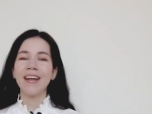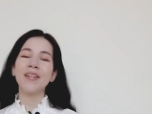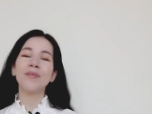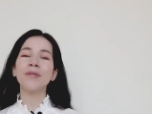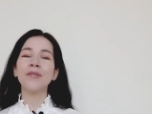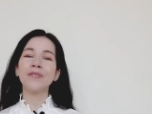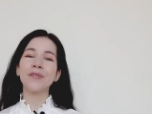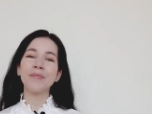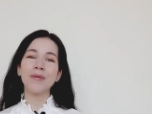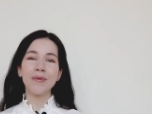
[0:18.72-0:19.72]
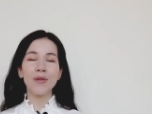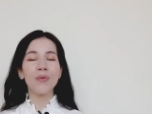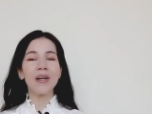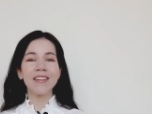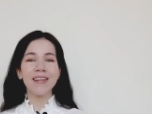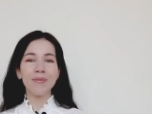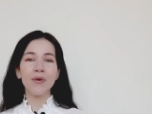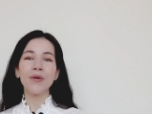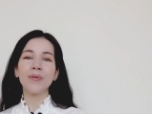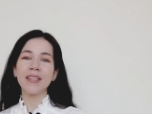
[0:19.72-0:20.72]
Hello beautiful people,
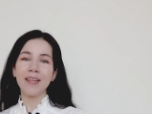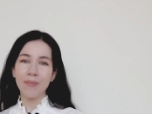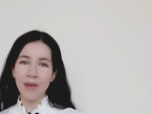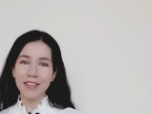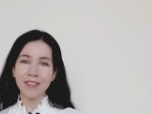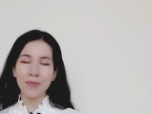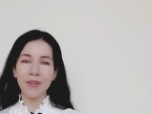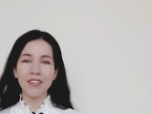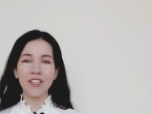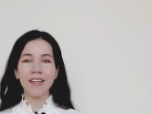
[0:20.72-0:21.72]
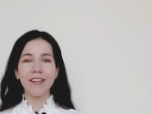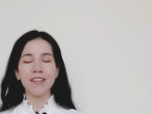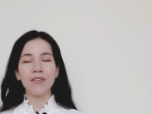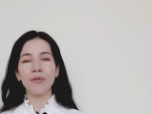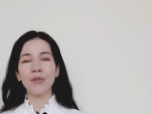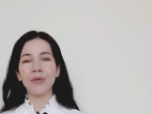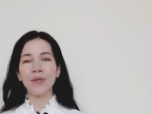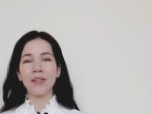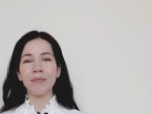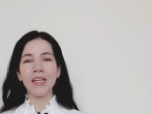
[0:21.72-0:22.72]
welcome back to my channel. If you're new
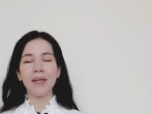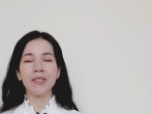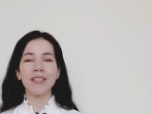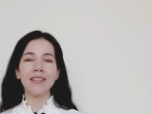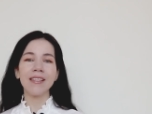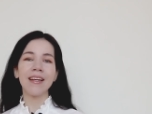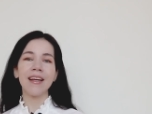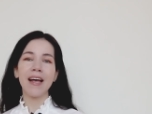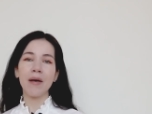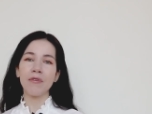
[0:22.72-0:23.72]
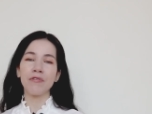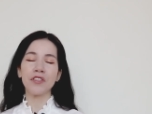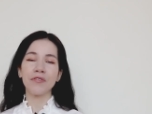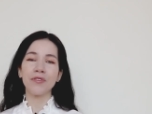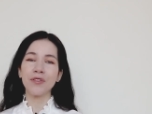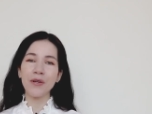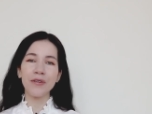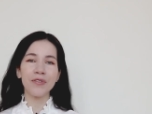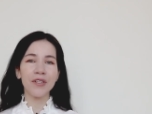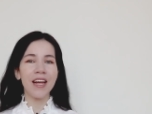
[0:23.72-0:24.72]
here, my name is Tatiana. I'm a fashion
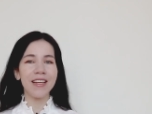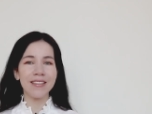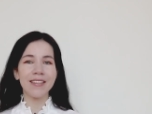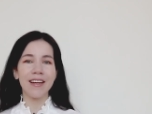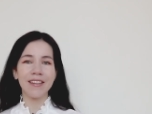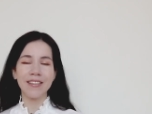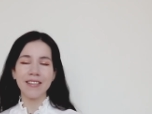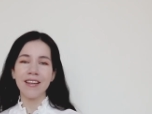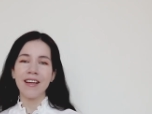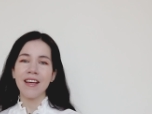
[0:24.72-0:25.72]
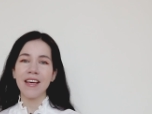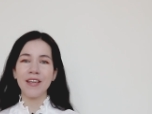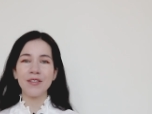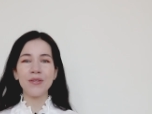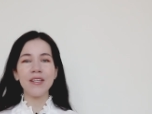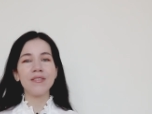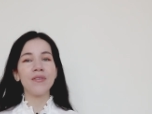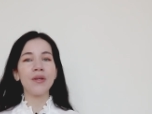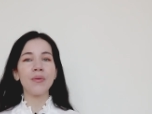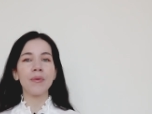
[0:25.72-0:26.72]
photographer and stylist. In today's
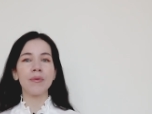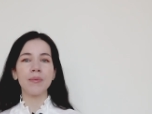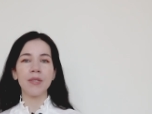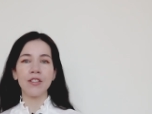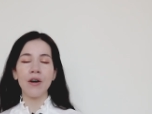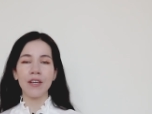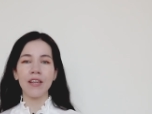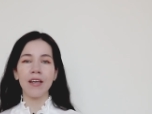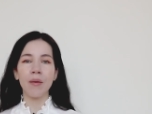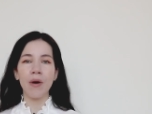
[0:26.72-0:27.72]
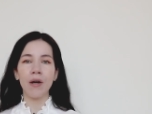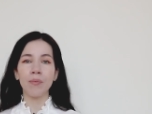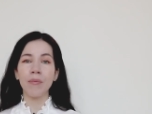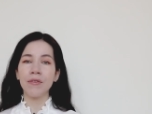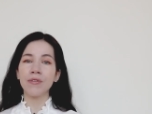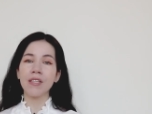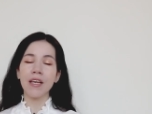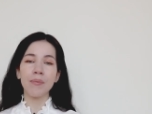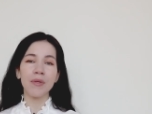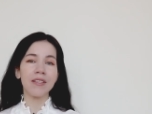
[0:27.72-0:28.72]
video we will be talking about myths
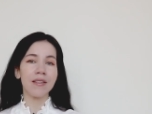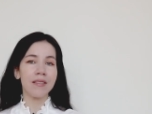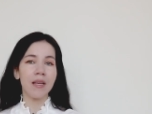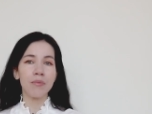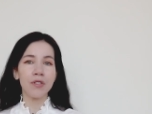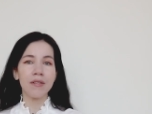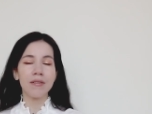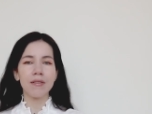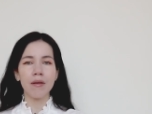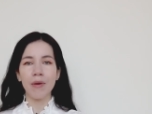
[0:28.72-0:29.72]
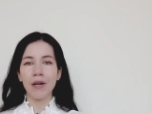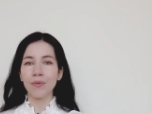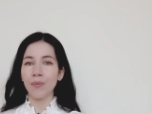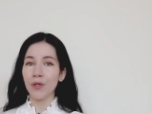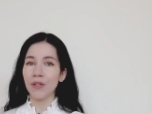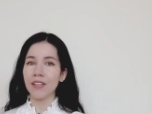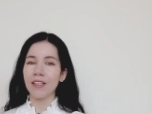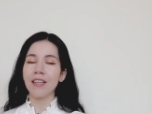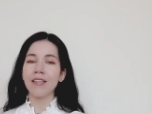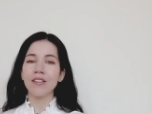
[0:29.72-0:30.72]
and misconceptions about modeling
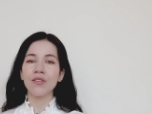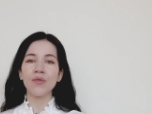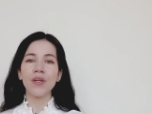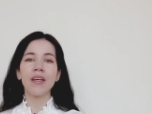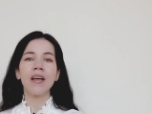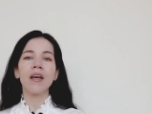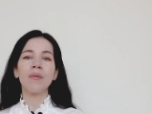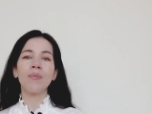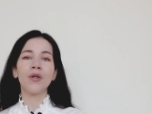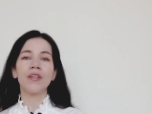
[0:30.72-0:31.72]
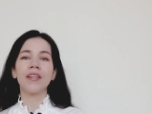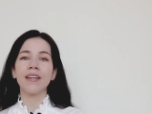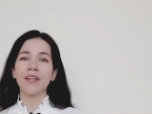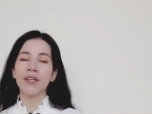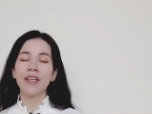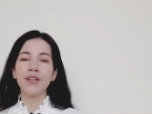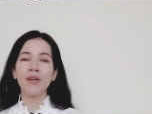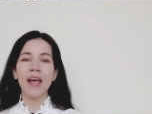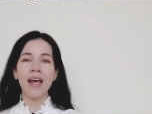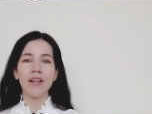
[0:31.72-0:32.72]
industry, modeling
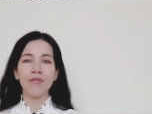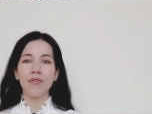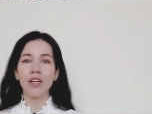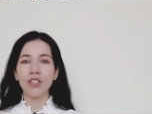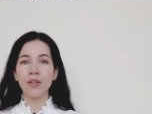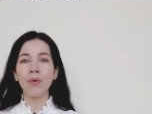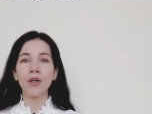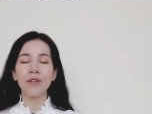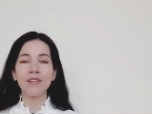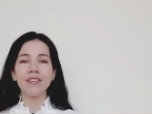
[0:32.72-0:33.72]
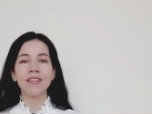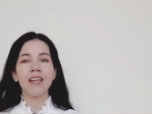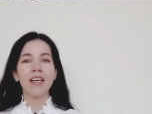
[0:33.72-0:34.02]
career and fashion models